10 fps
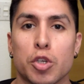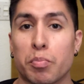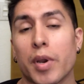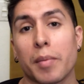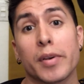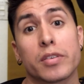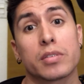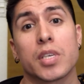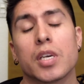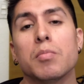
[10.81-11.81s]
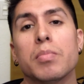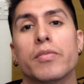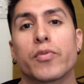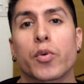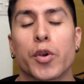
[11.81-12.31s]
prep your skin
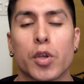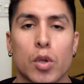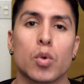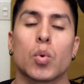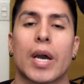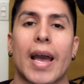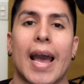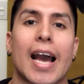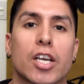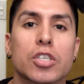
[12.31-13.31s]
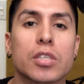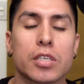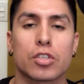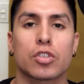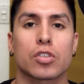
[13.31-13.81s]
before you actually
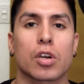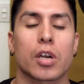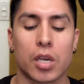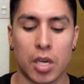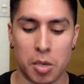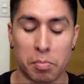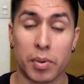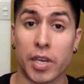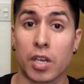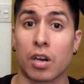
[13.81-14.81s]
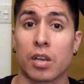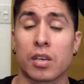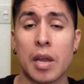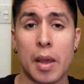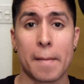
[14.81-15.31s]
start putting
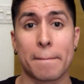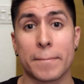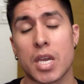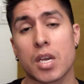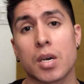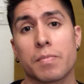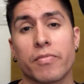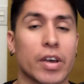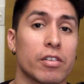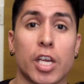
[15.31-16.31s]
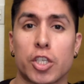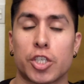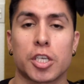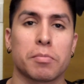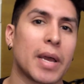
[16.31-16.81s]
on makeup,
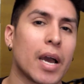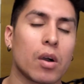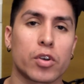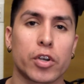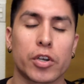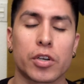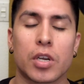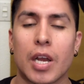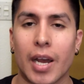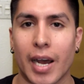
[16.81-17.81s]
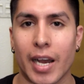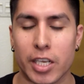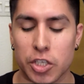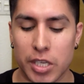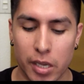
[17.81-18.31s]
foundation, powder,
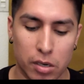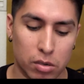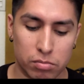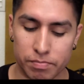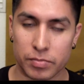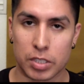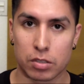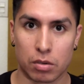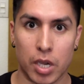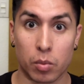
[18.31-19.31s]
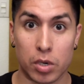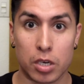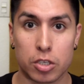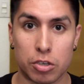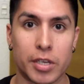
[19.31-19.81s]
eyeshadow. So I wanted
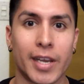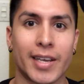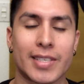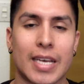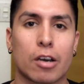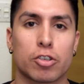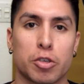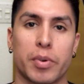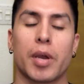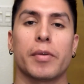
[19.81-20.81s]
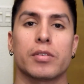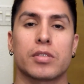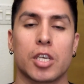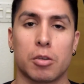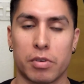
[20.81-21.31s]
to show you guys how to prep your
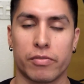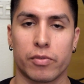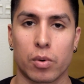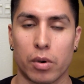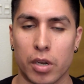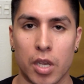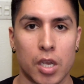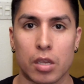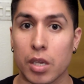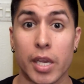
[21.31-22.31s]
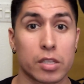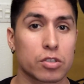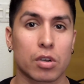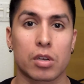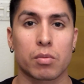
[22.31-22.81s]
skin before you get
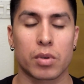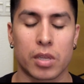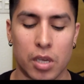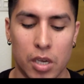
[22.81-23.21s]
started with